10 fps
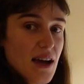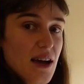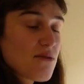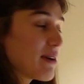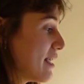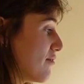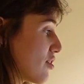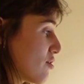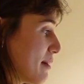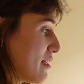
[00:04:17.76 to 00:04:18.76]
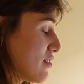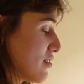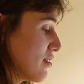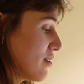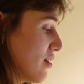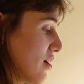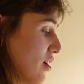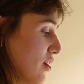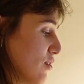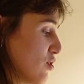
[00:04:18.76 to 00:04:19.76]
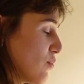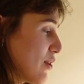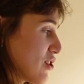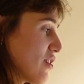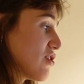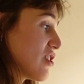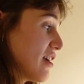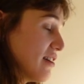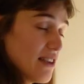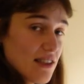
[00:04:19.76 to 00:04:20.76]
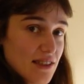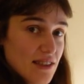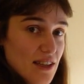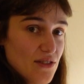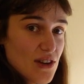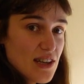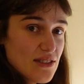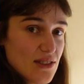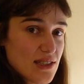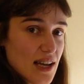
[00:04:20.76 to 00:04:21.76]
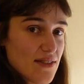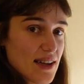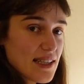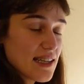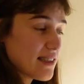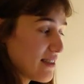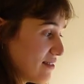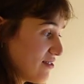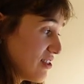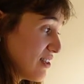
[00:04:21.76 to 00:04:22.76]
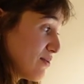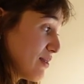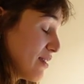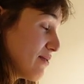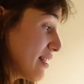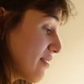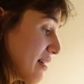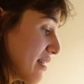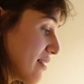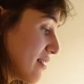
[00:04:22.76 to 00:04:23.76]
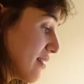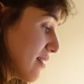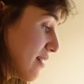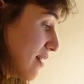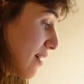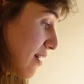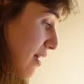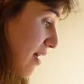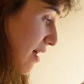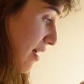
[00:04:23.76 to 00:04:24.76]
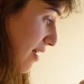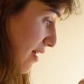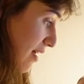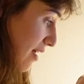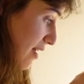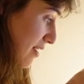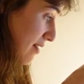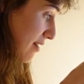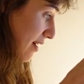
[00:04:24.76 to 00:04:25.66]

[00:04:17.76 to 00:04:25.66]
I really recommend you to watch her channel if you're into stuff like that. She's really, really great. And